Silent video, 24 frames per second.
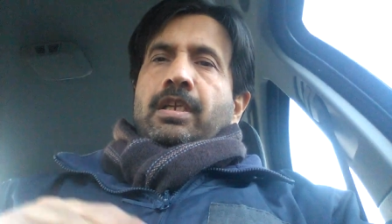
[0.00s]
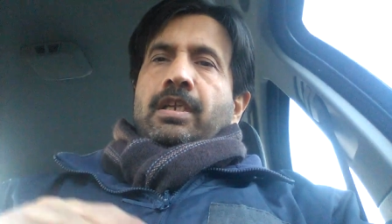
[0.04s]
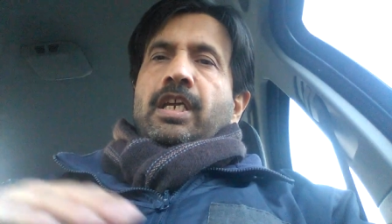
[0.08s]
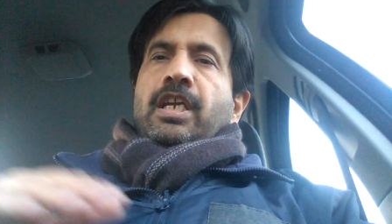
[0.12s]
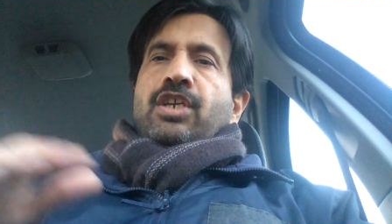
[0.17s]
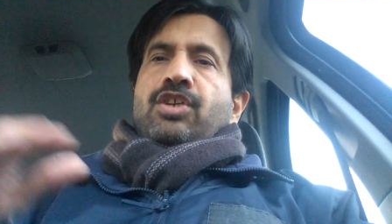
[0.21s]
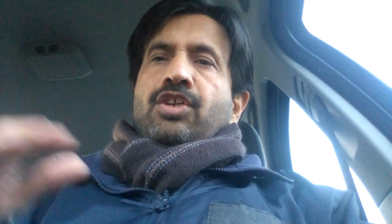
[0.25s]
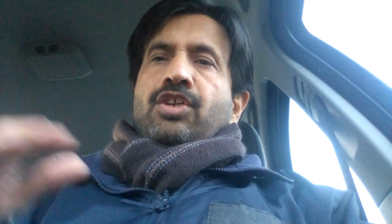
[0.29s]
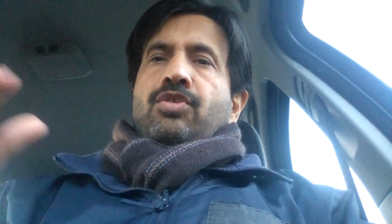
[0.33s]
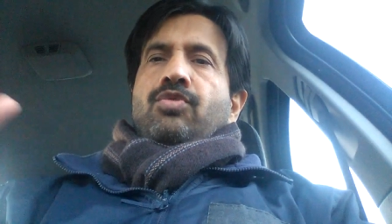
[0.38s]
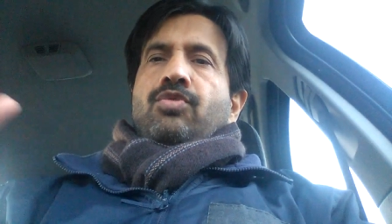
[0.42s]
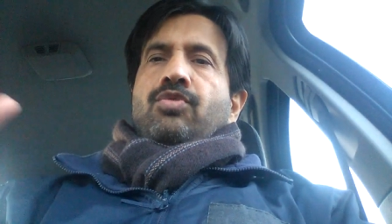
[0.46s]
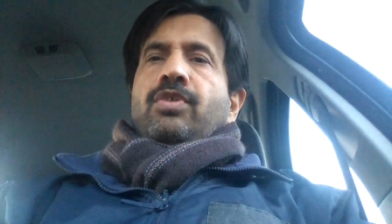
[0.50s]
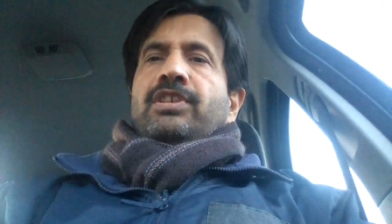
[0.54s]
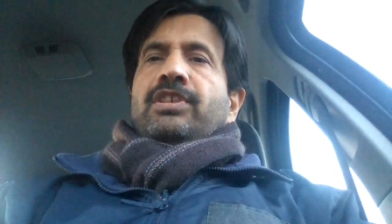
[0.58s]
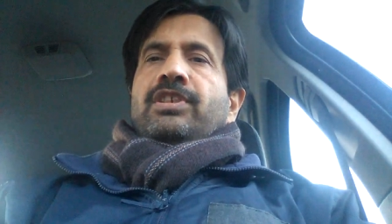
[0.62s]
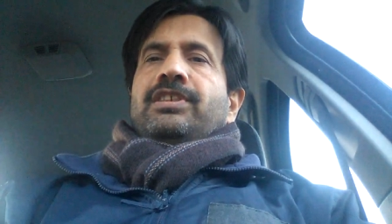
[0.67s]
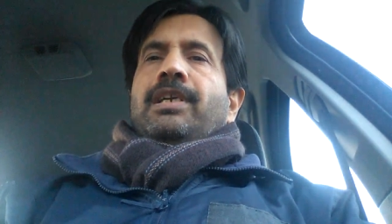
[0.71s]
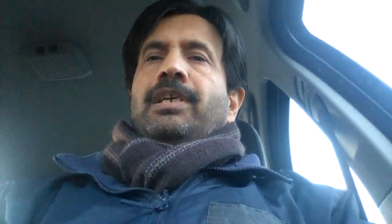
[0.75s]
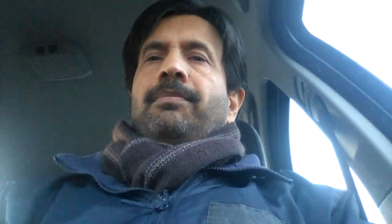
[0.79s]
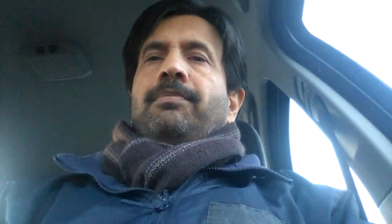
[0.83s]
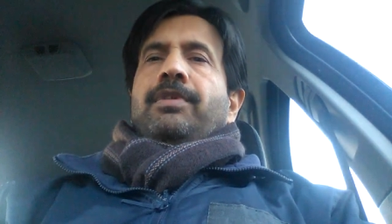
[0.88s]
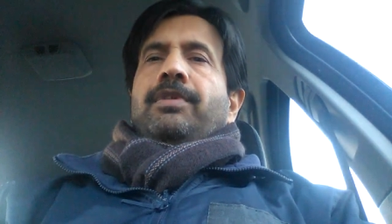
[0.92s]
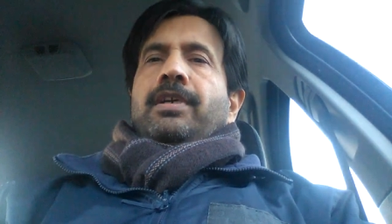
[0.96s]
take you to a
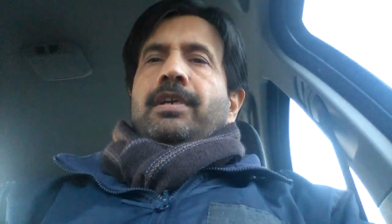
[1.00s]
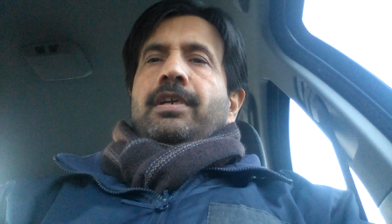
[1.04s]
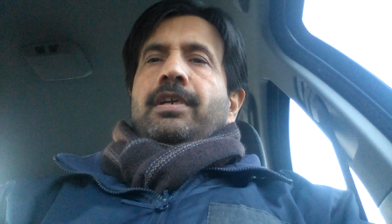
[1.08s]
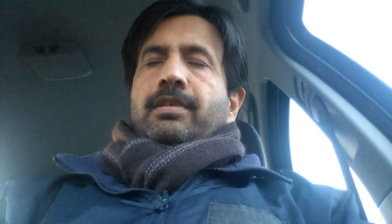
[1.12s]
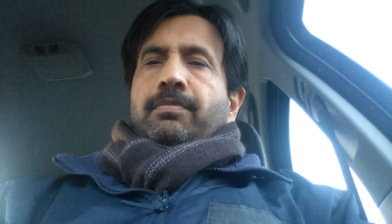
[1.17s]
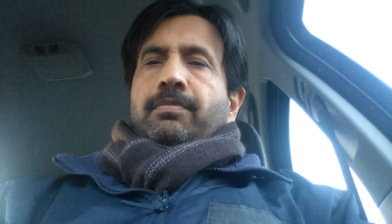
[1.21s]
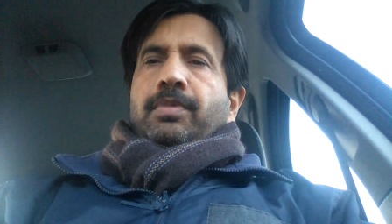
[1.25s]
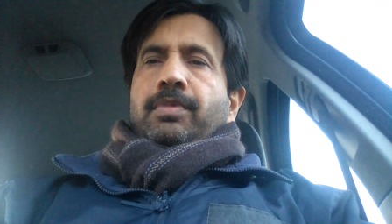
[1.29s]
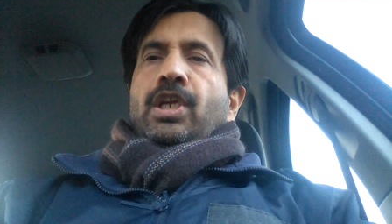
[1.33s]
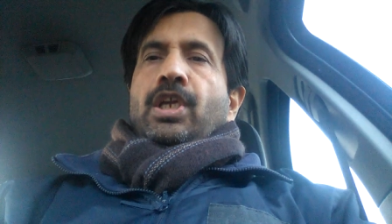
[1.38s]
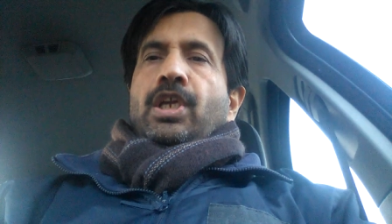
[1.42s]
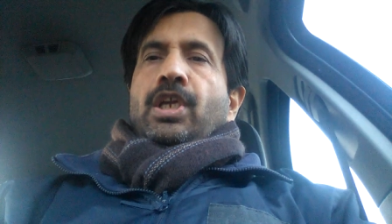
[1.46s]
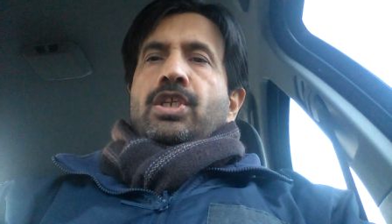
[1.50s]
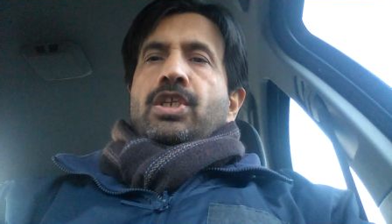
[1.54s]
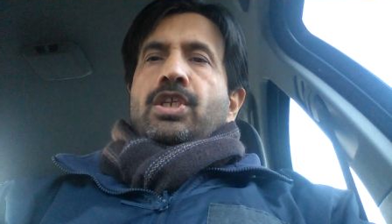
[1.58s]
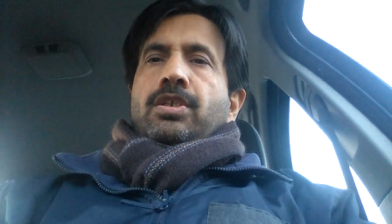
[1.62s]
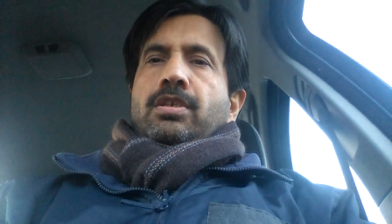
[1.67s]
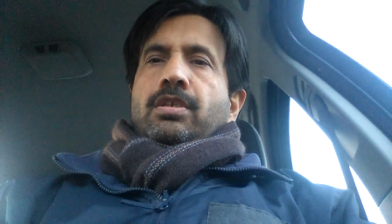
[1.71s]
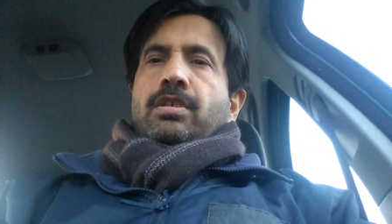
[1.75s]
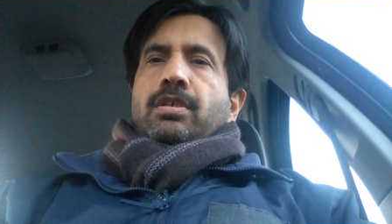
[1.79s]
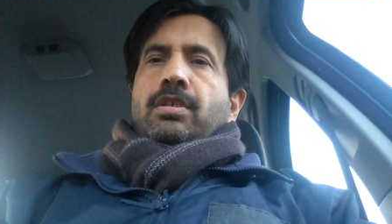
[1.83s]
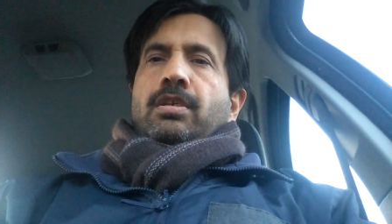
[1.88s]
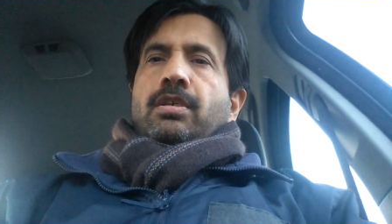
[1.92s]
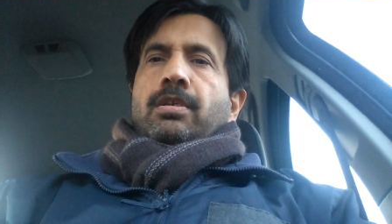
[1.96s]
separate
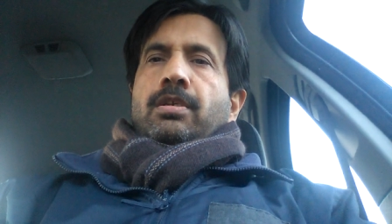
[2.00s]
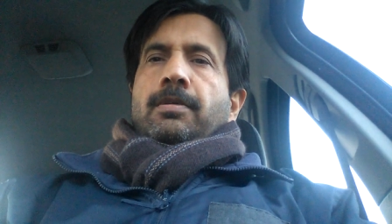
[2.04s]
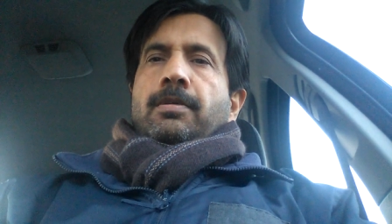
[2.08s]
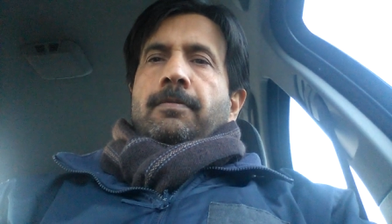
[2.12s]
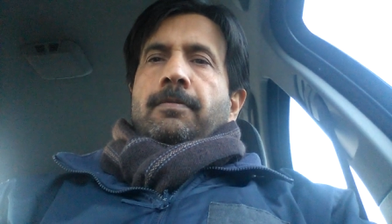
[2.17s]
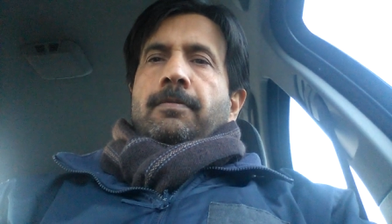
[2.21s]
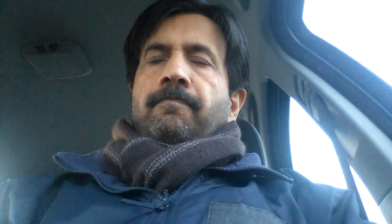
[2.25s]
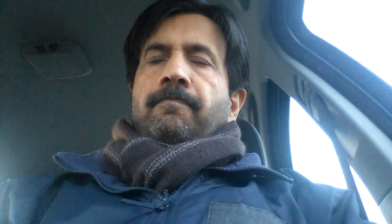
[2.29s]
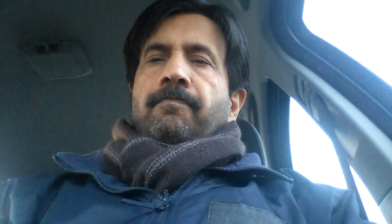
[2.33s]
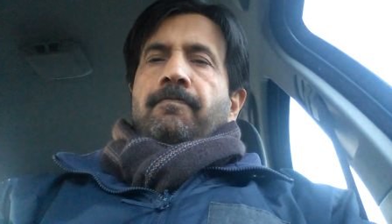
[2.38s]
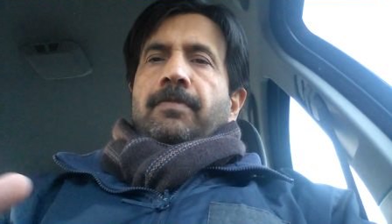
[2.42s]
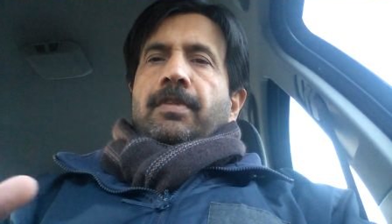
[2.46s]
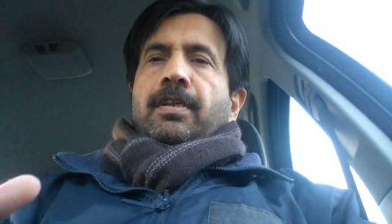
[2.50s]
page um,